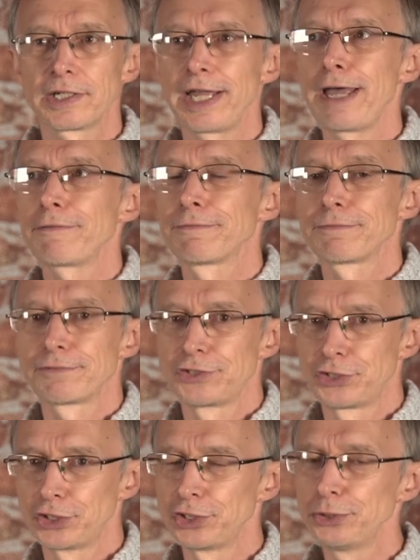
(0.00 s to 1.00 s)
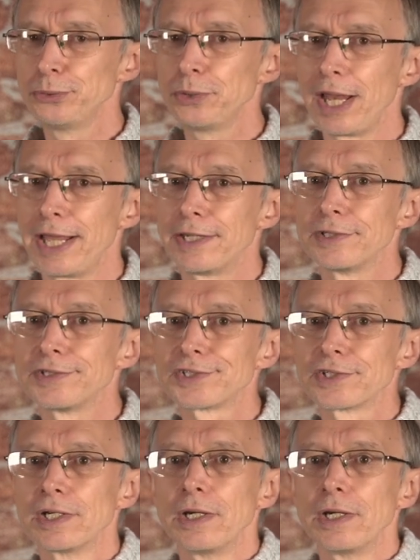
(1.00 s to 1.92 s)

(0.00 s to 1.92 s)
f2 lens